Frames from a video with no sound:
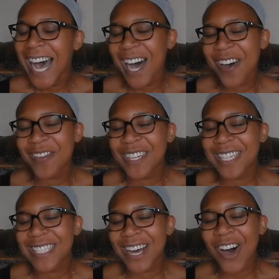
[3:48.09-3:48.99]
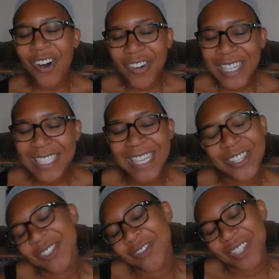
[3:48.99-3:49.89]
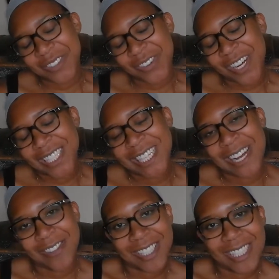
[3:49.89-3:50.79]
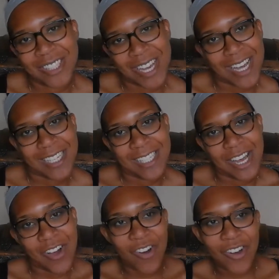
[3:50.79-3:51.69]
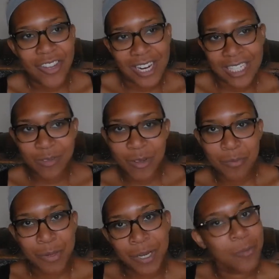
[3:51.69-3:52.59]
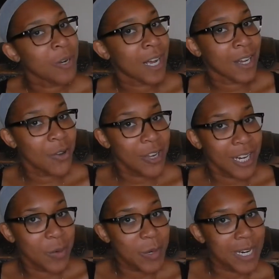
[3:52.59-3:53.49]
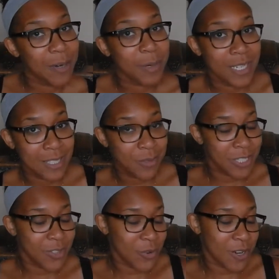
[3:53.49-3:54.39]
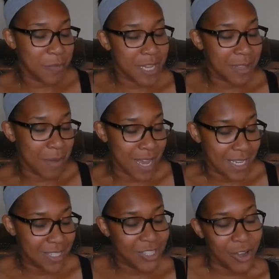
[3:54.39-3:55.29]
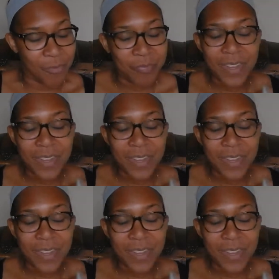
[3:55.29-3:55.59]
And as always, thank you so much for watching, and I will see you guys on the next one. But we're not going anywhere because we're just going to make the mask. So